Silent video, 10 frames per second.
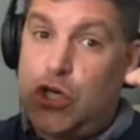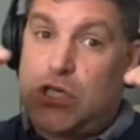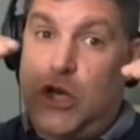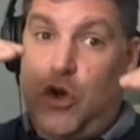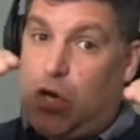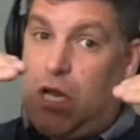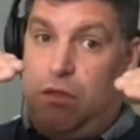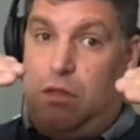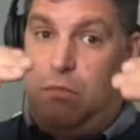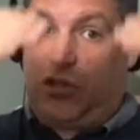just look
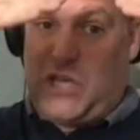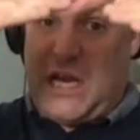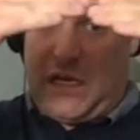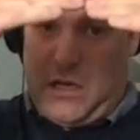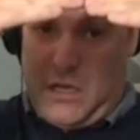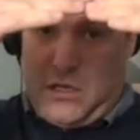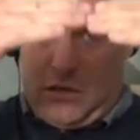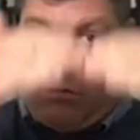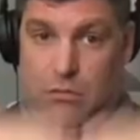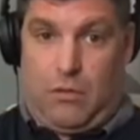at the machine,
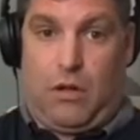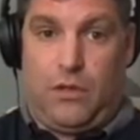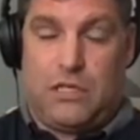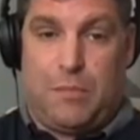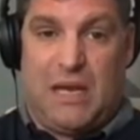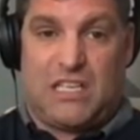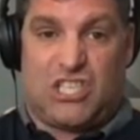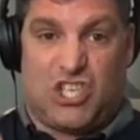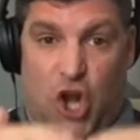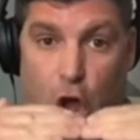there's a big
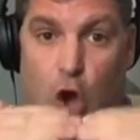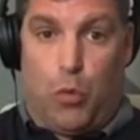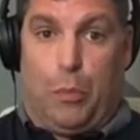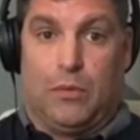slope